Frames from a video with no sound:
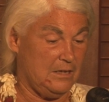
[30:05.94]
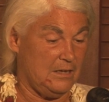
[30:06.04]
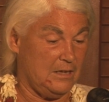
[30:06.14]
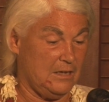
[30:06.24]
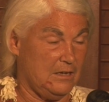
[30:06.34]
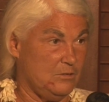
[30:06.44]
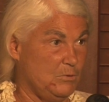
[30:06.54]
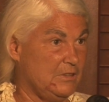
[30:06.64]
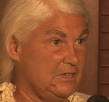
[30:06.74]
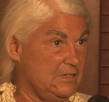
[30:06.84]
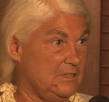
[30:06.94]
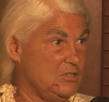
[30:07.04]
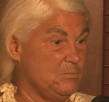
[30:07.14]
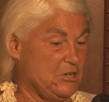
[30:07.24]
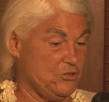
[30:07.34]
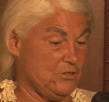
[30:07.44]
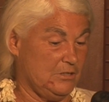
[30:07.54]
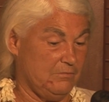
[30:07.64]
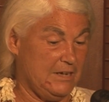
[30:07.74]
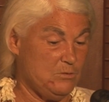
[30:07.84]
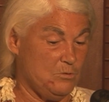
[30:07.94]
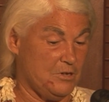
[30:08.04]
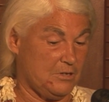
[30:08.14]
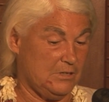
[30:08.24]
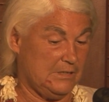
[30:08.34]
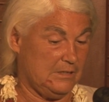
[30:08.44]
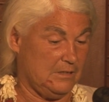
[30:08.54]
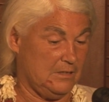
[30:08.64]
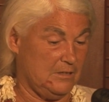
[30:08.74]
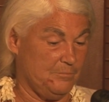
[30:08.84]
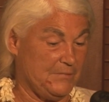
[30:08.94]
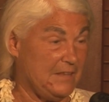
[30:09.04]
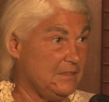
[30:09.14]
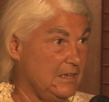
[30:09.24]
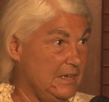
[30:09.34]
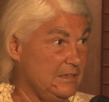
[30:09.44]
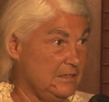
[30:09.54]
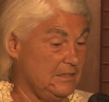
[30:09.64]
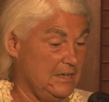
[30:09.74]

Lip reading: And when they did these measures on the rainwater and in the